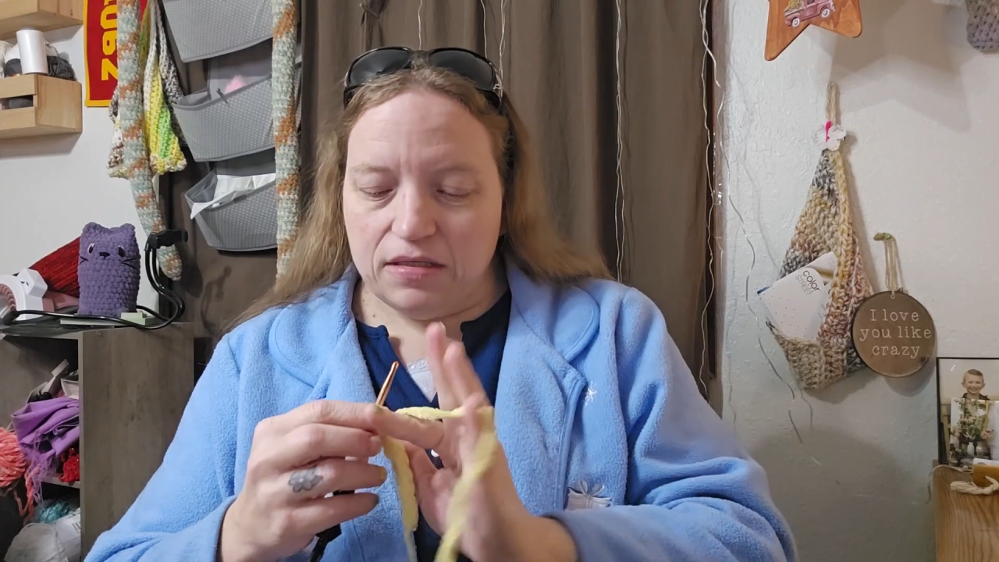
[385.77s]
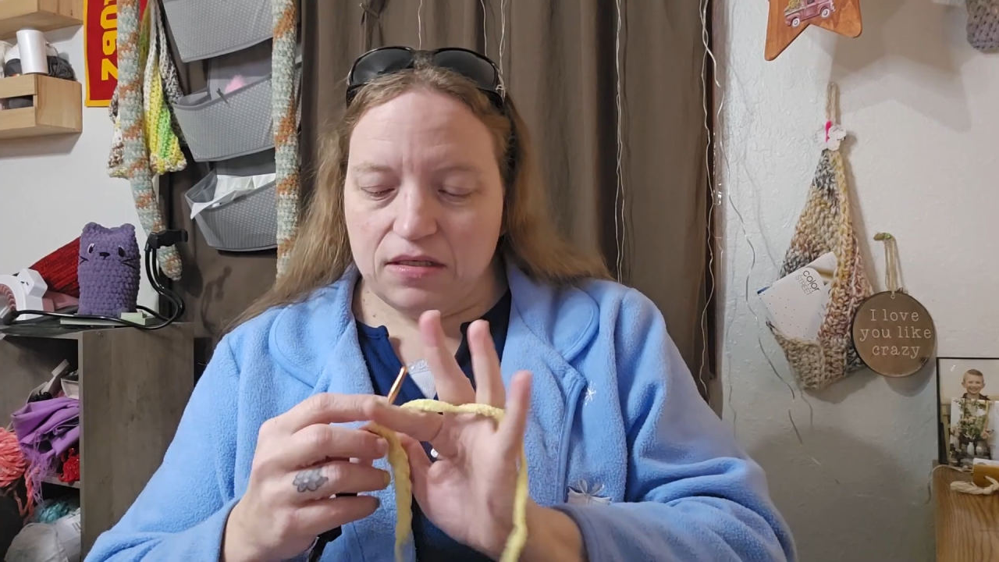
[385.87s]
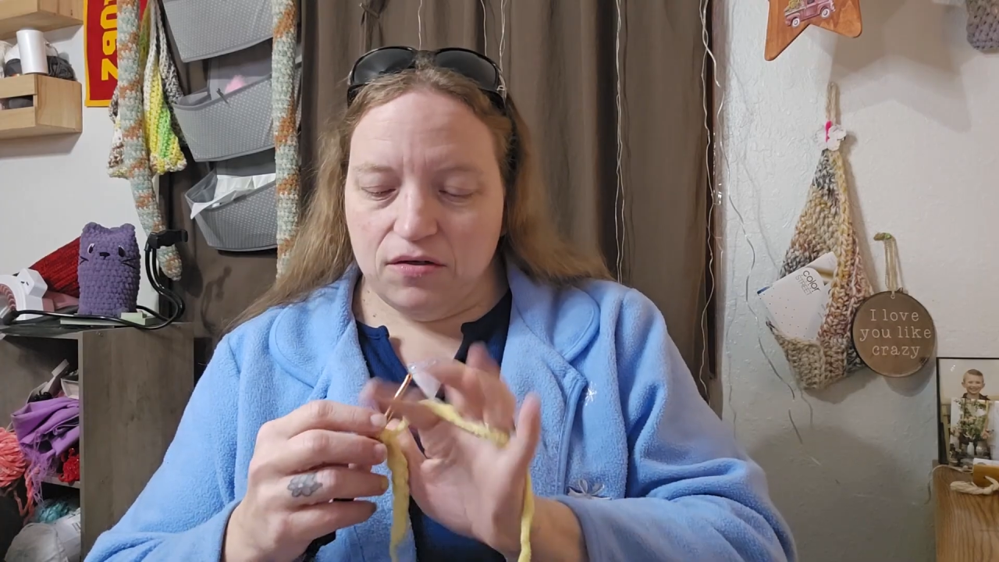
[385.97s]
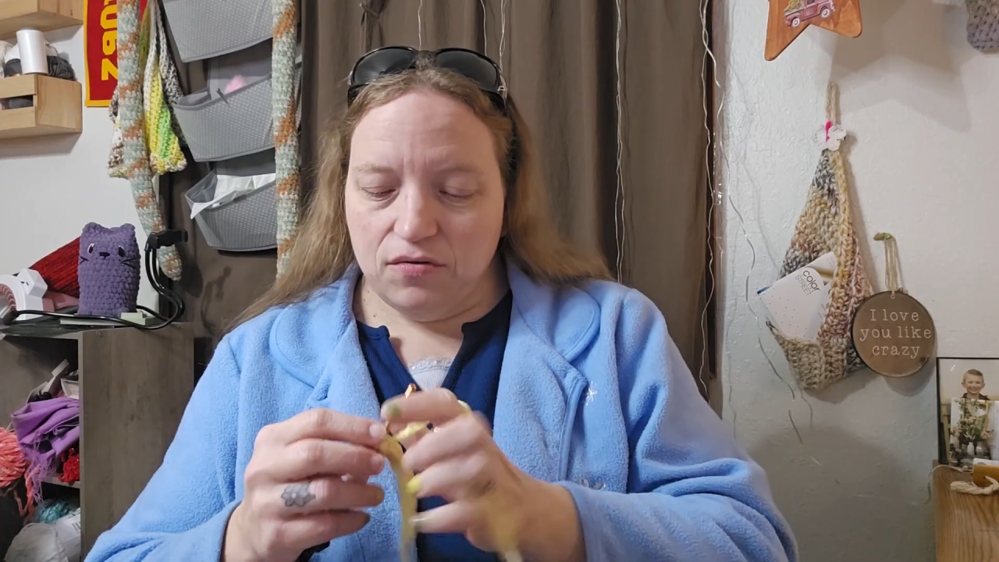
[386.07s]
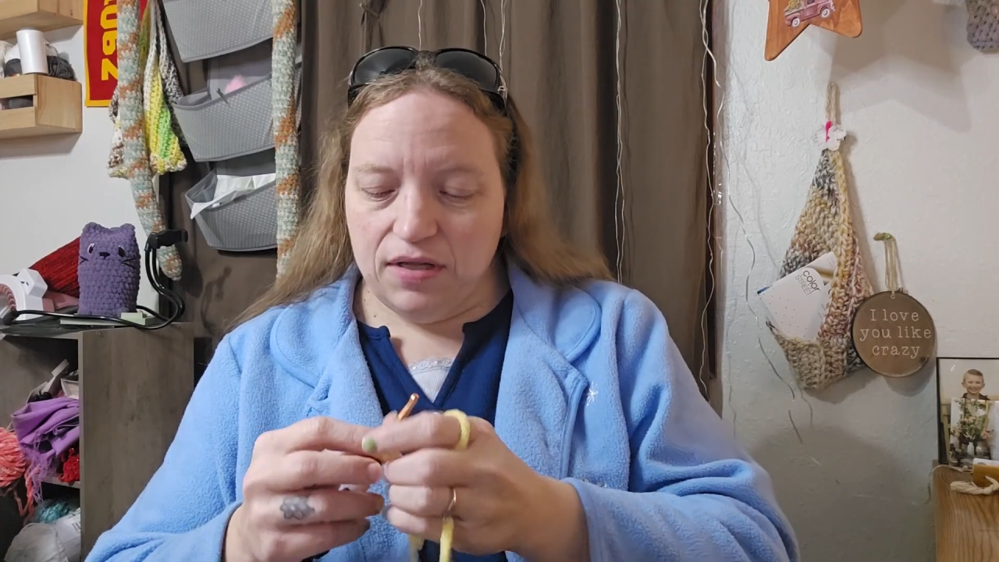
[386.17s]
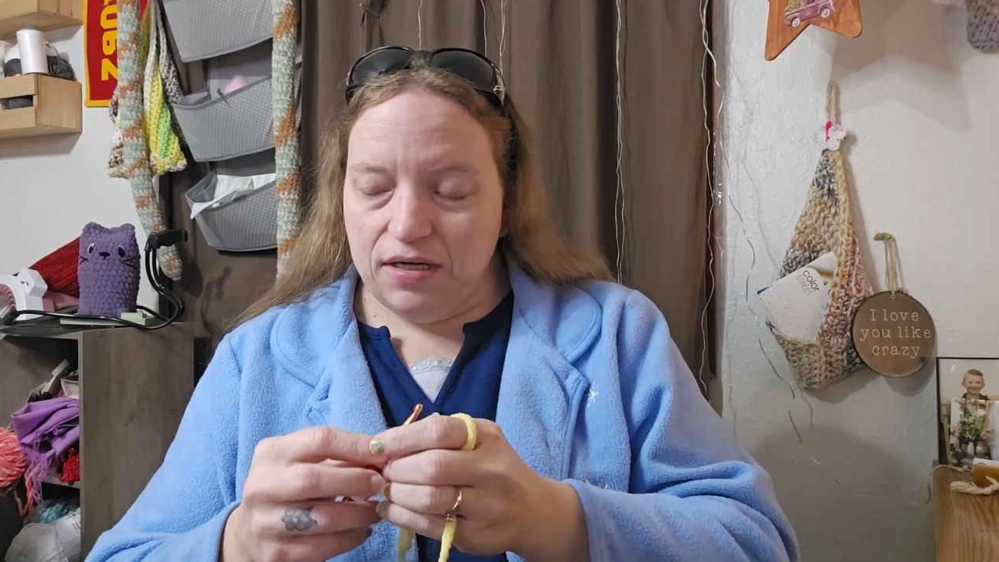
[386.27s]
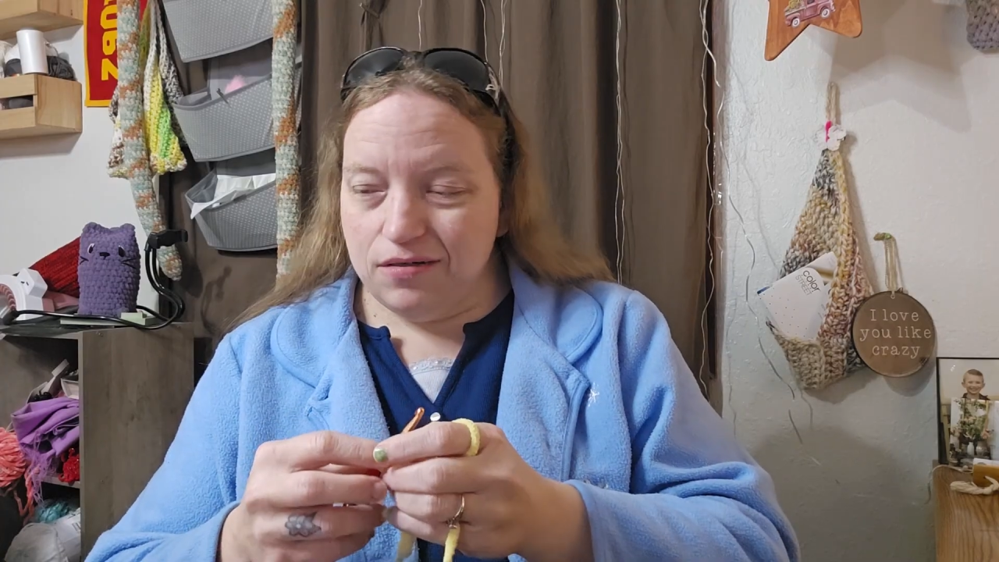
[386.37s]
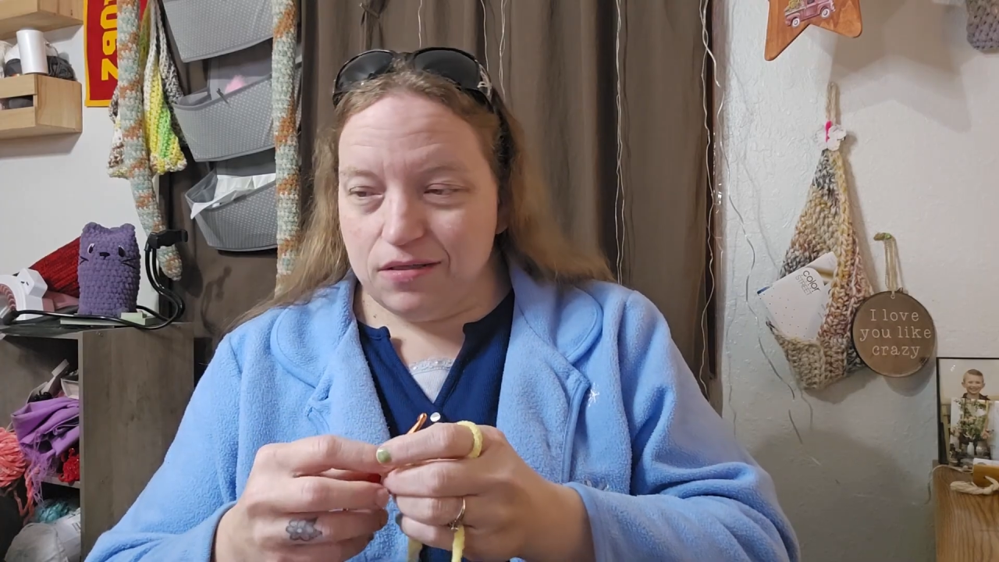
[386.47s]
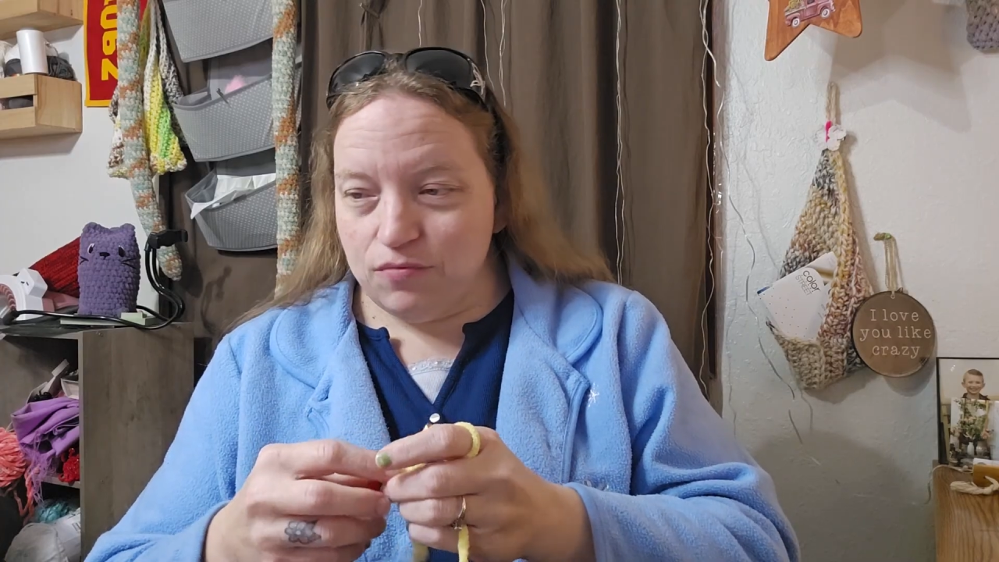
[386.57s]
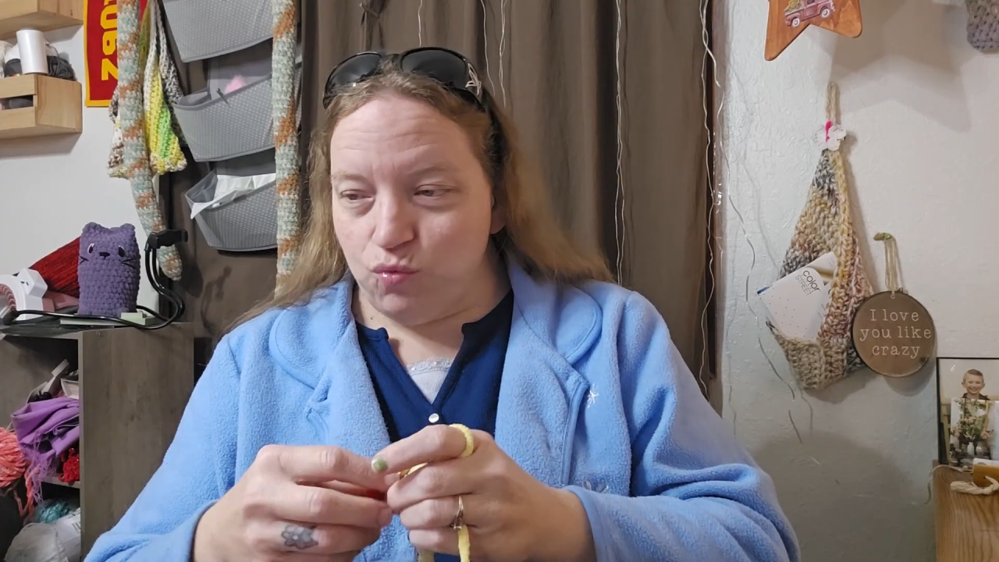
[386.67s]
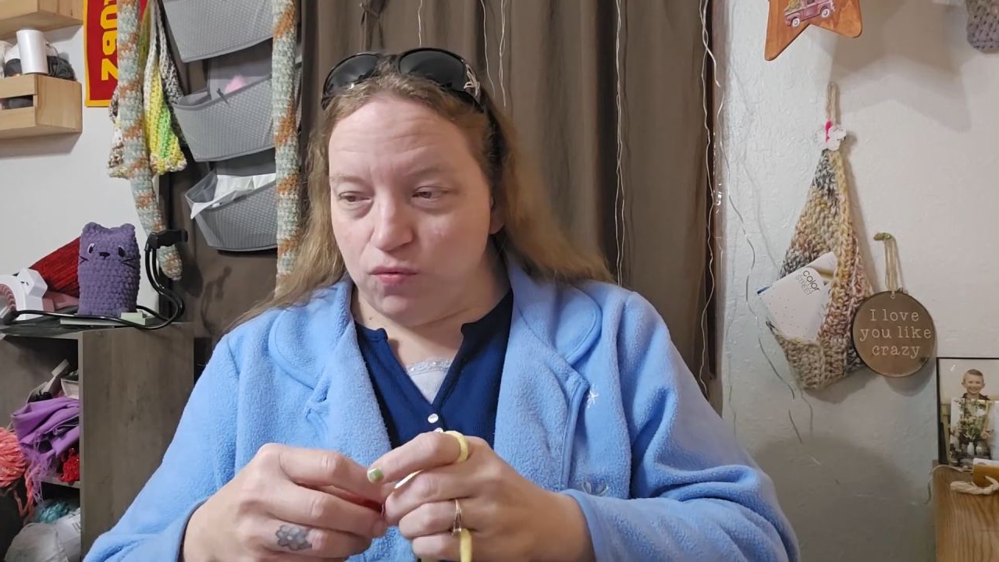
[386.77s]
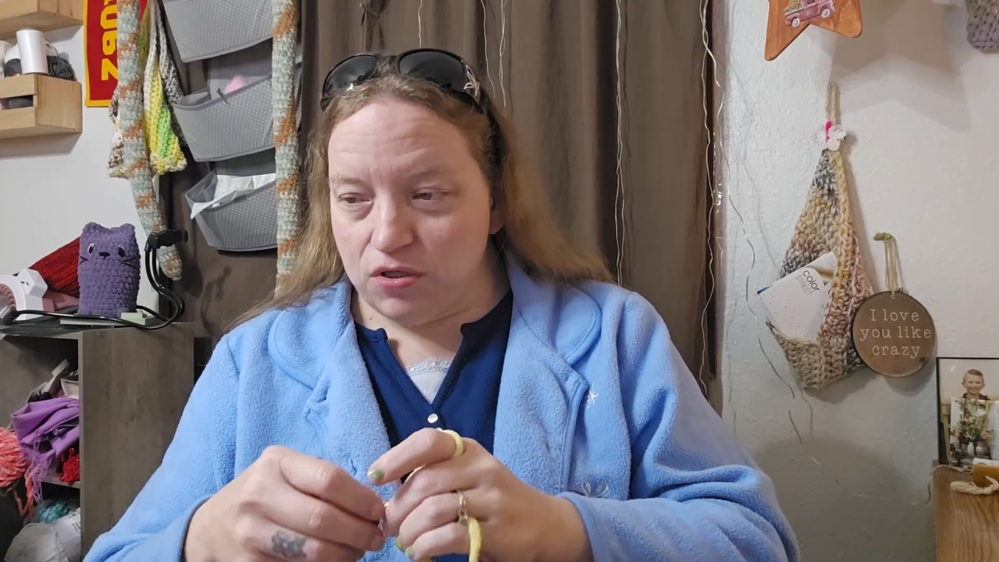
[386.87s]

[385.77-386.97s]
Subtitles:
So that